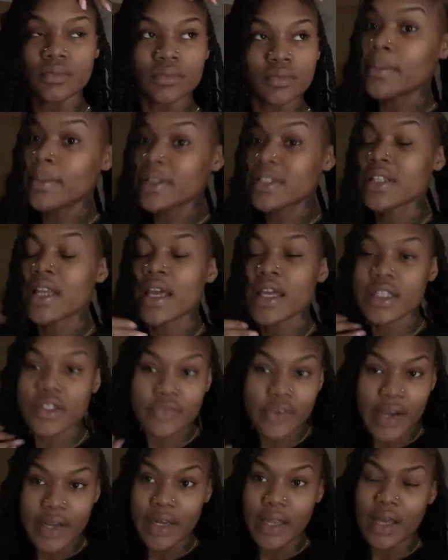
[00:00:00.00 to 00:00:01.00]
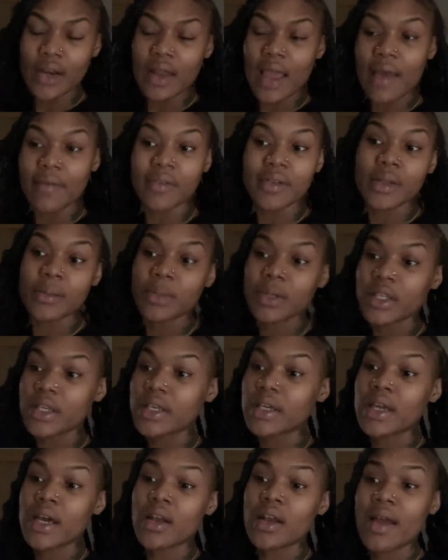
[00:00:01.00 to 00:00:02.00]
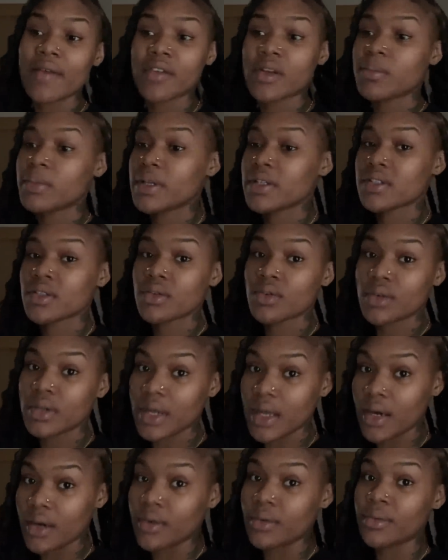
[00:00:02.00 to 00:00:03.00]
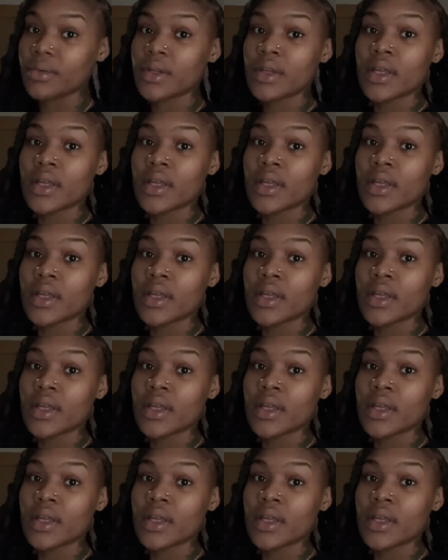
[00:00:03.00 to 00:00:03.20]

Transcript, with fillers: But today is Friday. I don't have nothing planned. I don't have no plans on going out.